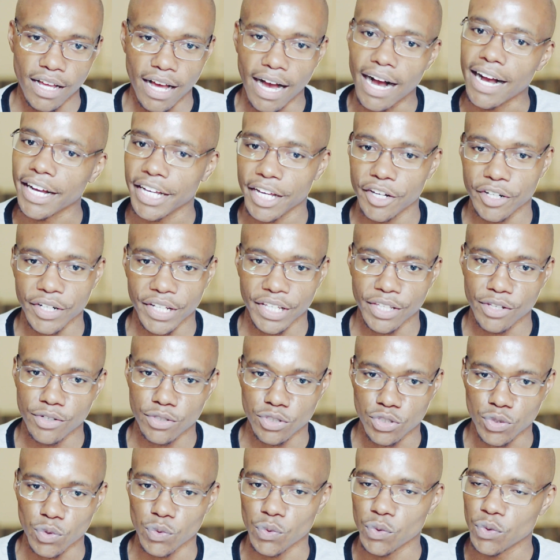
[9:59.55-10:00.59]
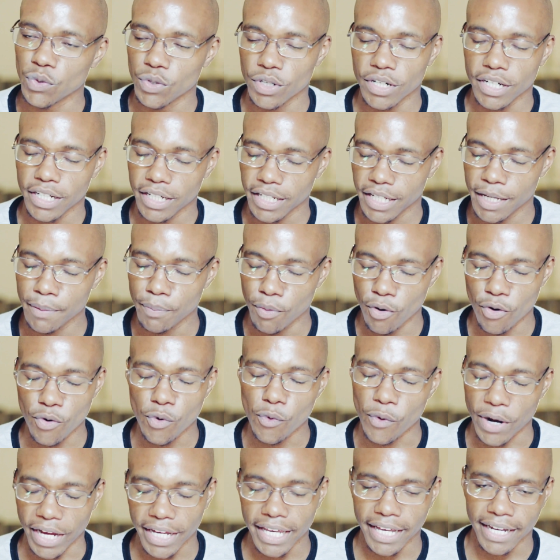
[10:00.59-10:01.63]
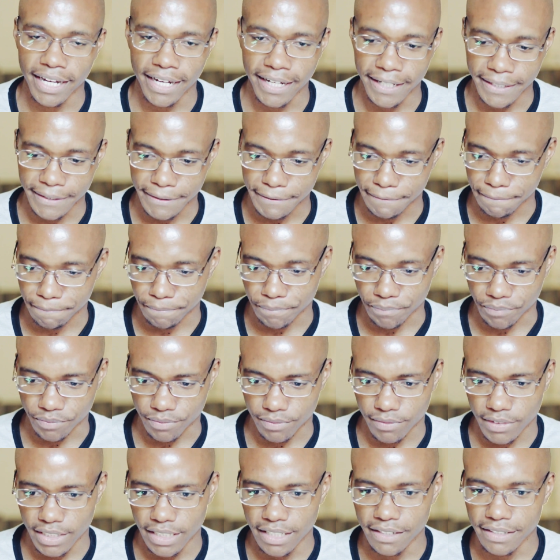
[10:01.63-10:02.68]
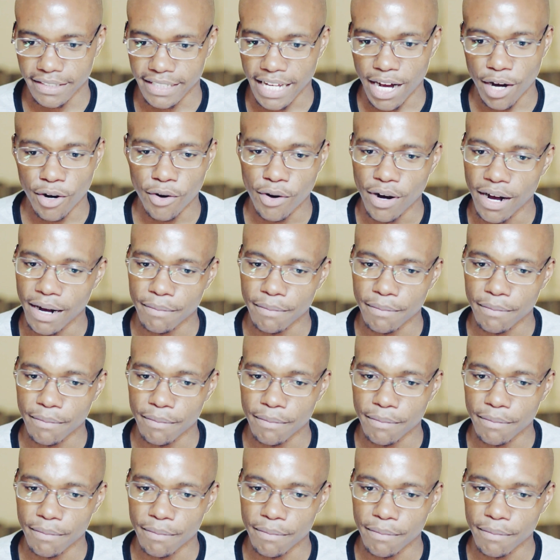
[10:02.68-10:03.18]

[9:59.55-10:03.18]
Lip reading: I continued to keep on working hard. Now